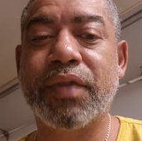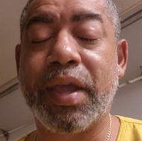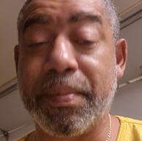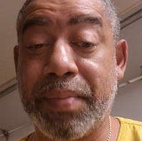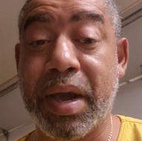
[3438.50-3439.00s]

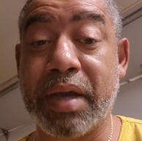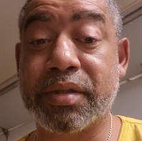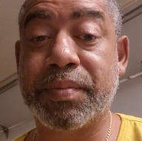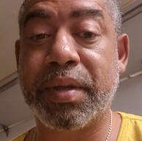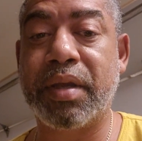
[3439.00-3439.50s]

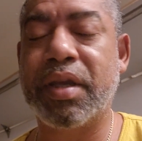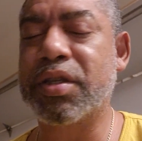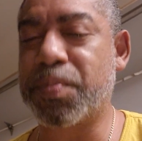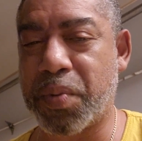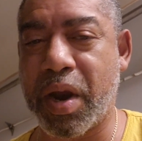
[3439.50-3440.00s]
Inbox me.
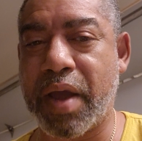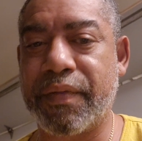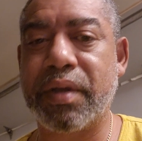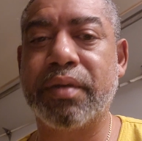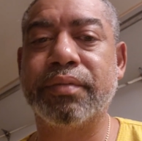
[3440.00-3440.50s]
It's
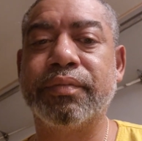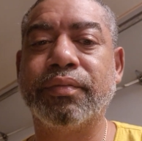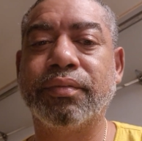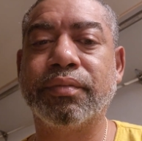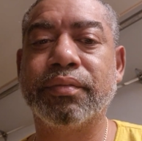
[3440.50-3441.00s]
private.
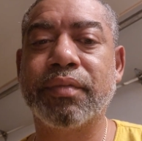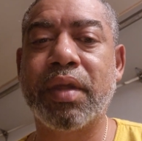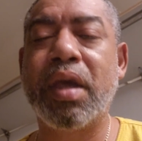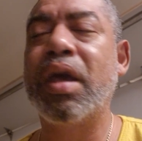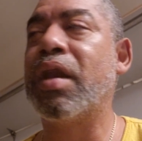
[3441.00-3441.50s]

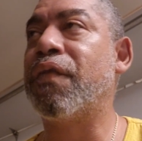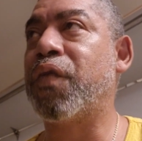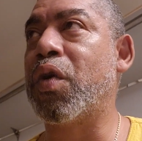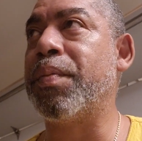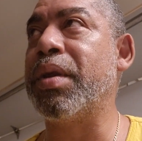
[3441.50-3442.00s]
And
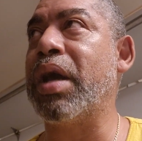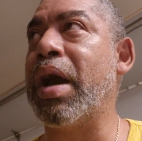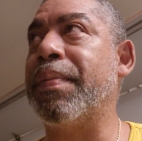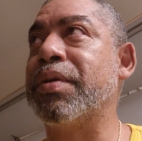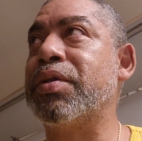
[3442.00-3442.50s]
afford me the
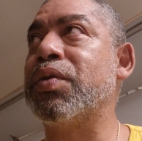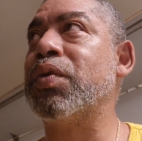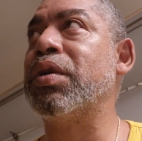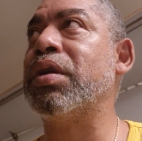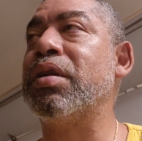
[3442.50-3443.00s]

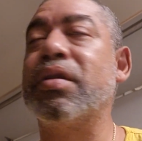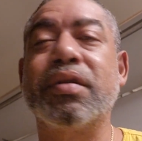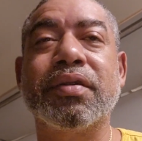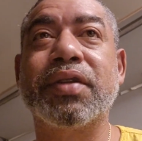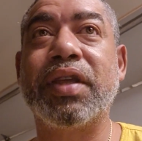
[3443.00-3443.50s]
opportunity
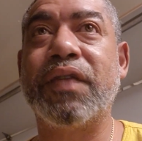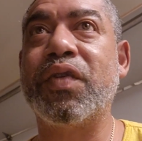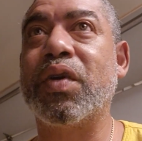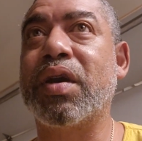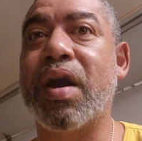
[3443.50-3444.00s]
to give
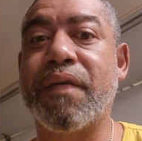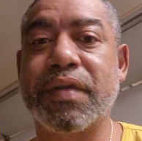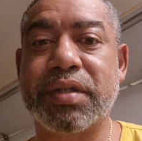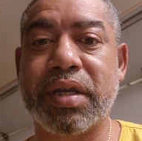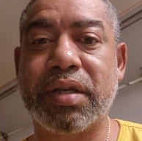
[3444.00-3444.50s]
you a
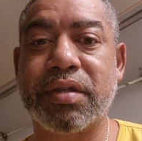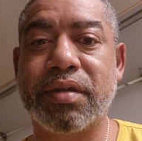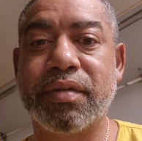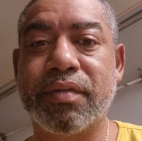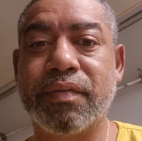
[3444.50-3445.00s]
conversation.